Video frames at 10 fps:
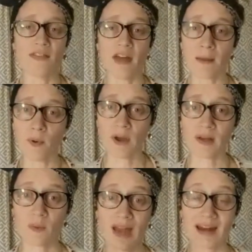at that
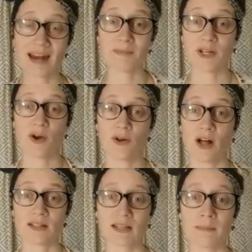point, we had an empty coat
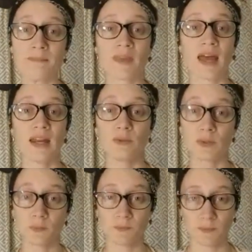closet, and
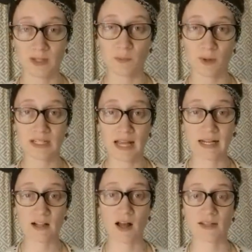it's a pretty
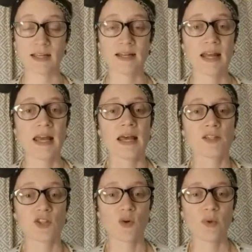tiny closet.
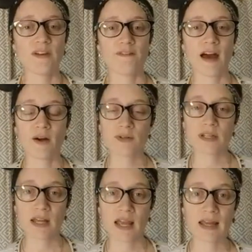So we found
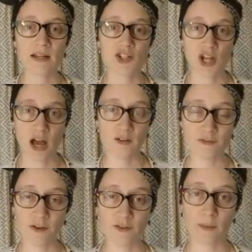a
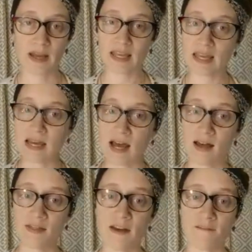shelf from
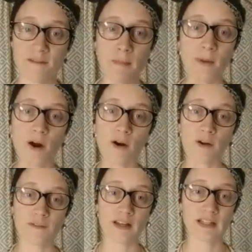IKEA that fit
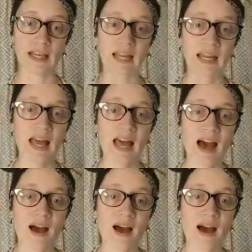perfectly